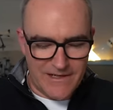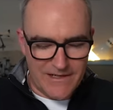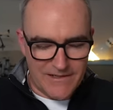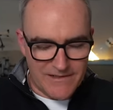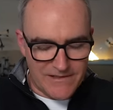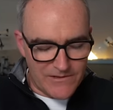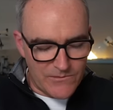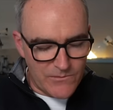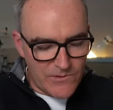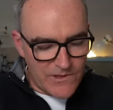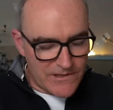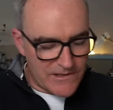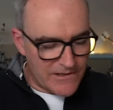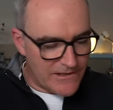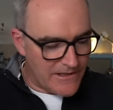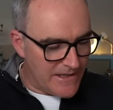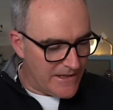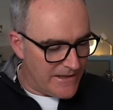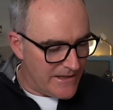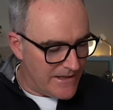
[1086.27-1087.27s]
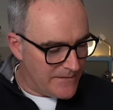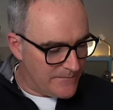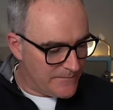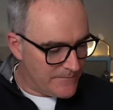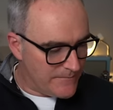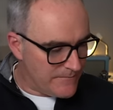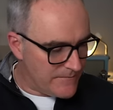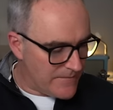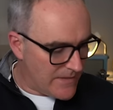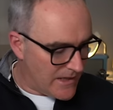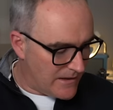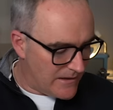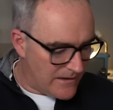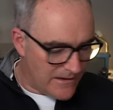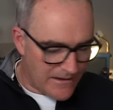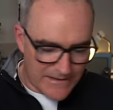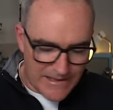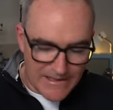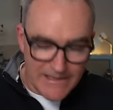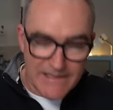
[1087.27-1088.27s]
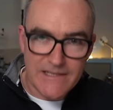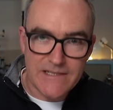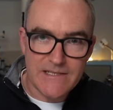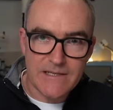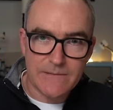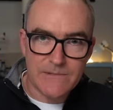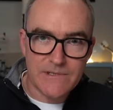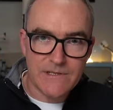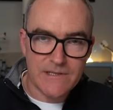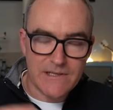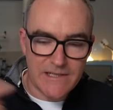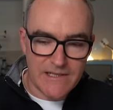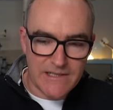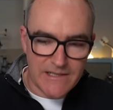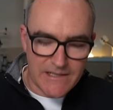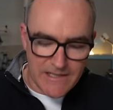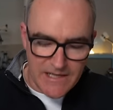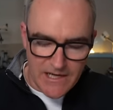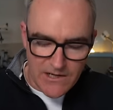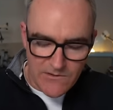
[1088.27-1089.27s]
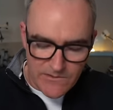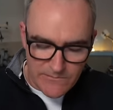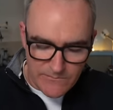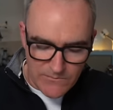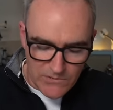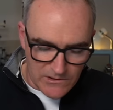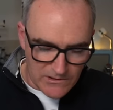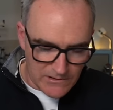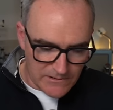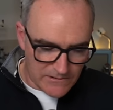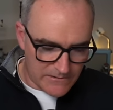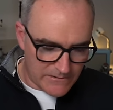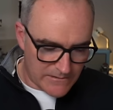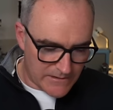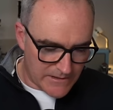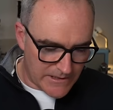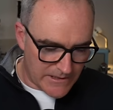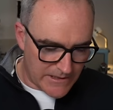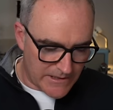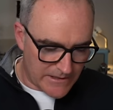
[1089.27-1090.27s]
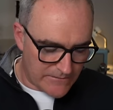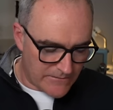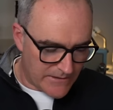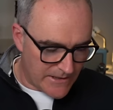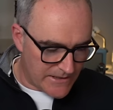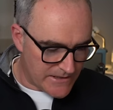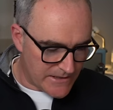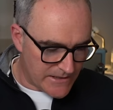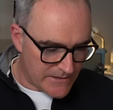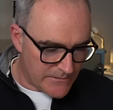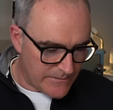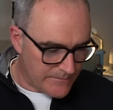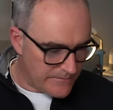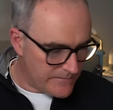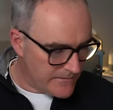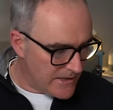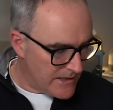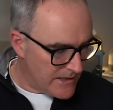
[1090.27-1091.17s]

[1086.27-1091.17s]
So it's worth looking at that. That leads up to the current model, the 3861,